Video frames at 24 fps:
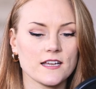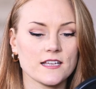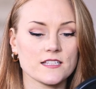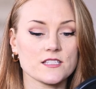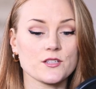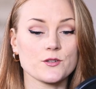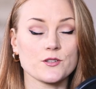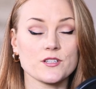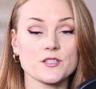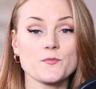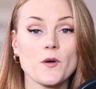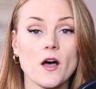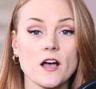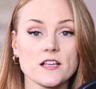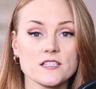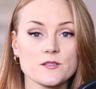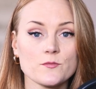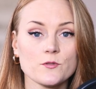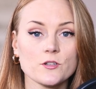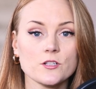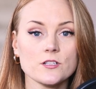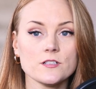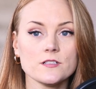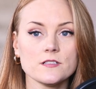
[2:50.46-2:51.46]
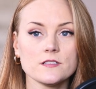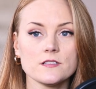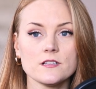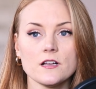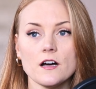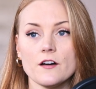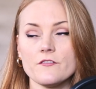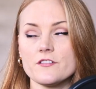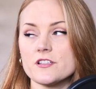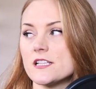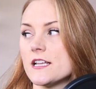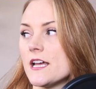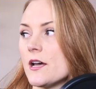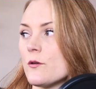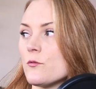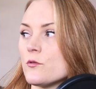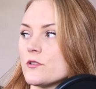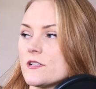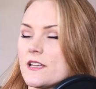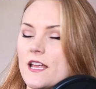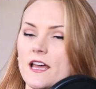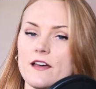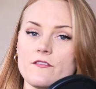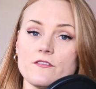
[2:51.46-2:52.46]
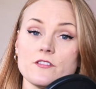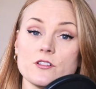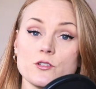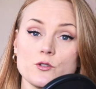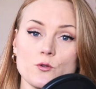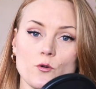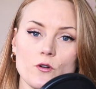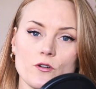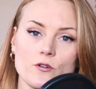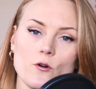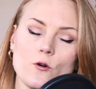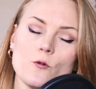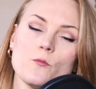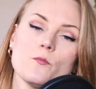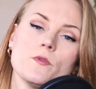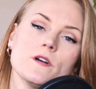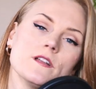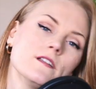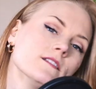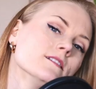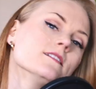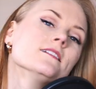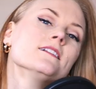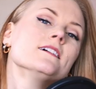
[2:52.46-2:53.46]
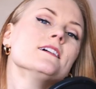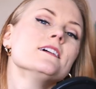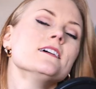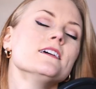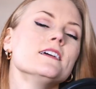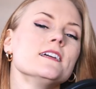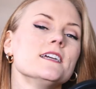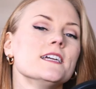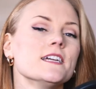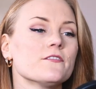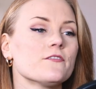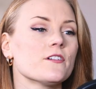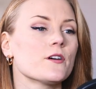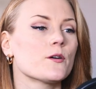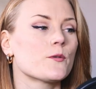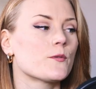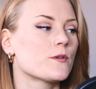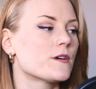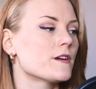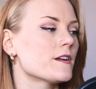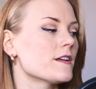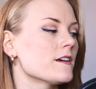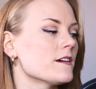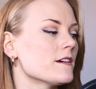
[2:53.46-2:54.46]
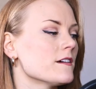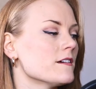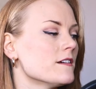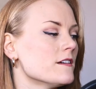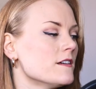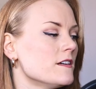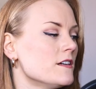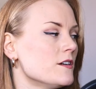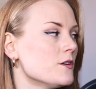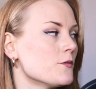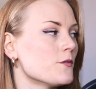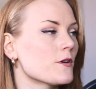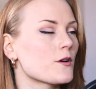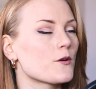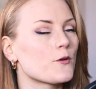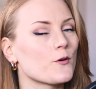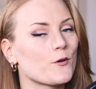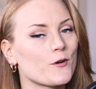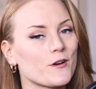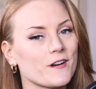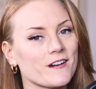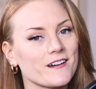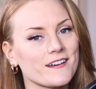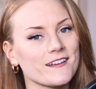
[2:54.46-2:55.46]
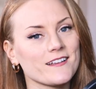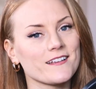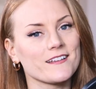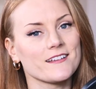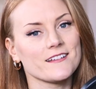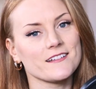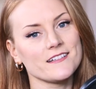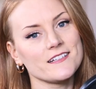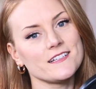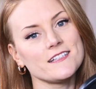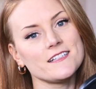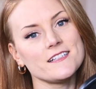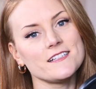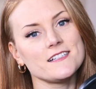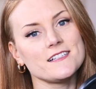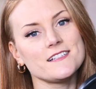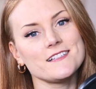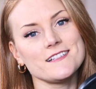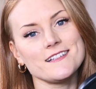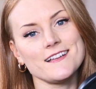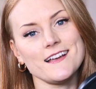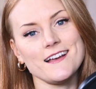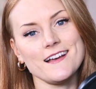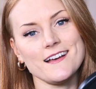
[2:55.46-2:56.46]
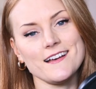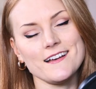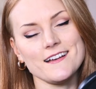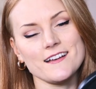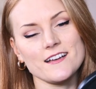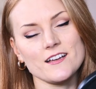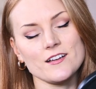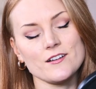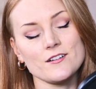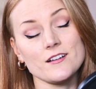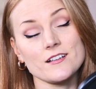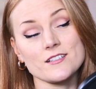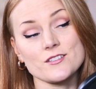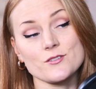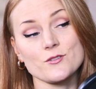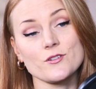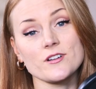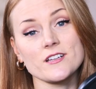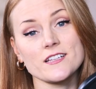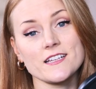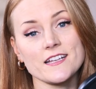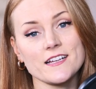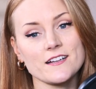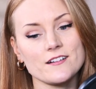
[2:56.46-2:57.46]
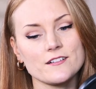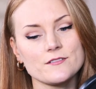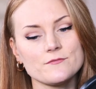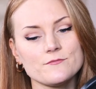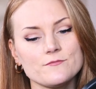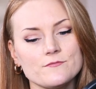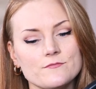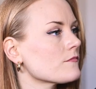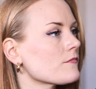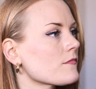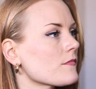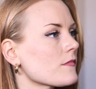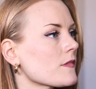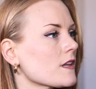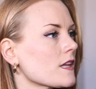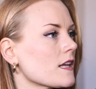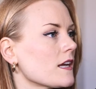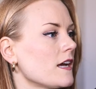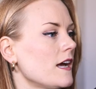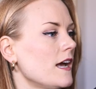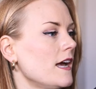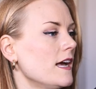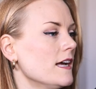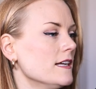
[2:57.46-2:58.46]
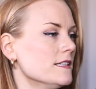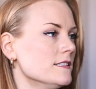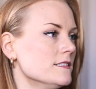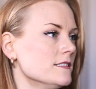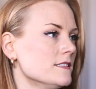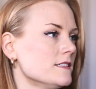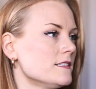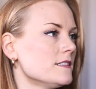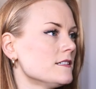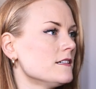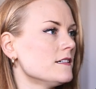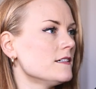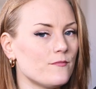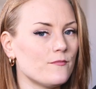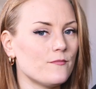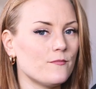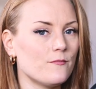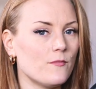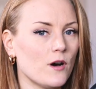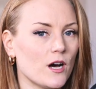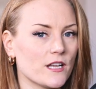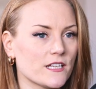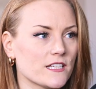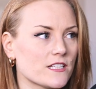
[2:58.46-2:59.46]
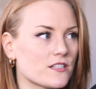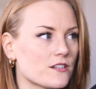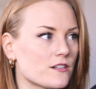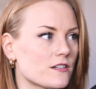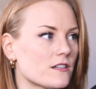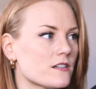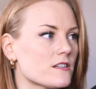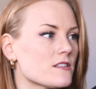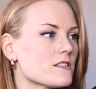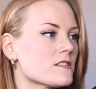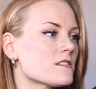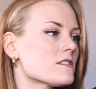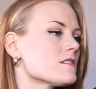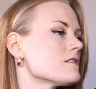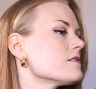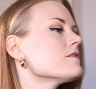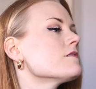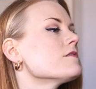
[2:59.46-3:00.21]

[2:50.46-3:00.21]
as good as possible. Obviously I wouldn't have the door open if I were to record a song in here. And monitors,